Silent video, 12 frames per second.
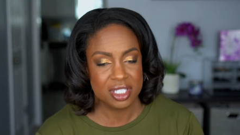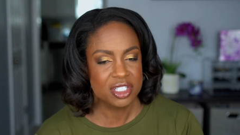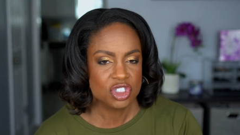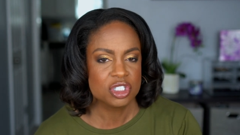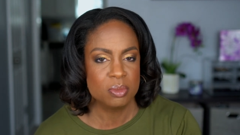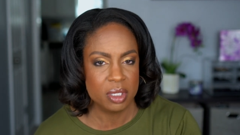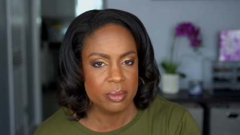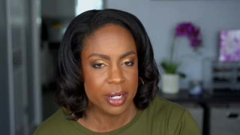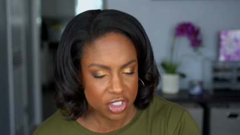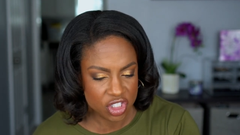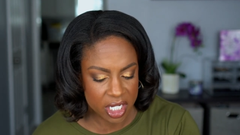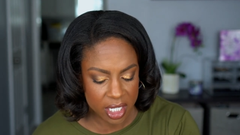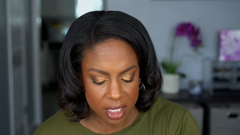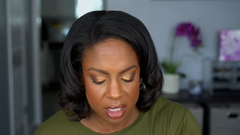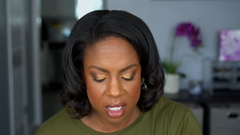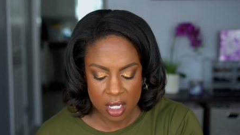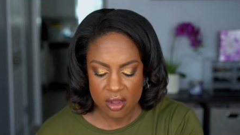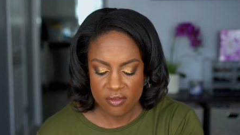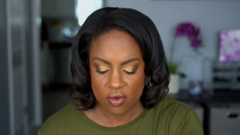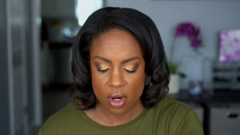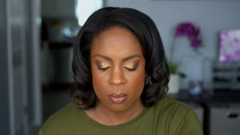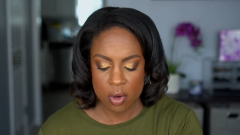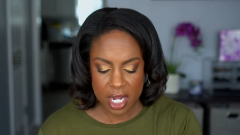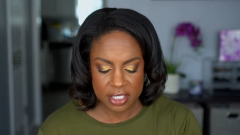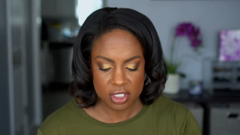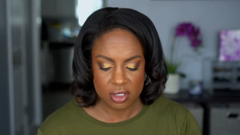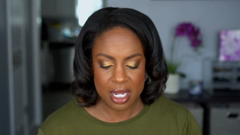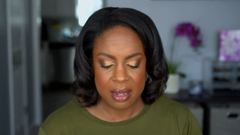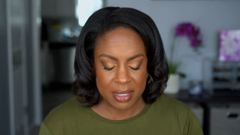This should be my shade for a bronzer.